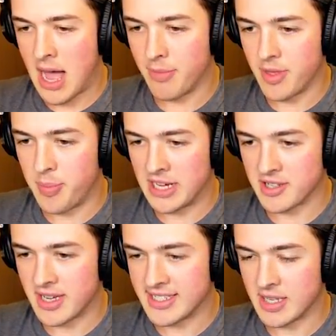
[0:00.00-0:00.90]
Um, the pigs
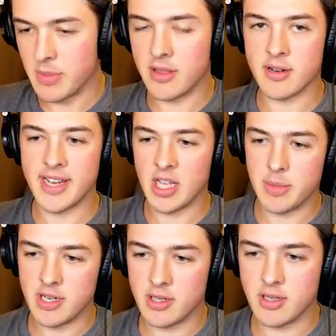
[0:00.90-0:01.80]
are kissing me. They're telling
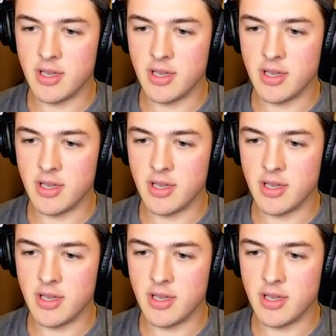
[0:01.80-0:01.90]
me to...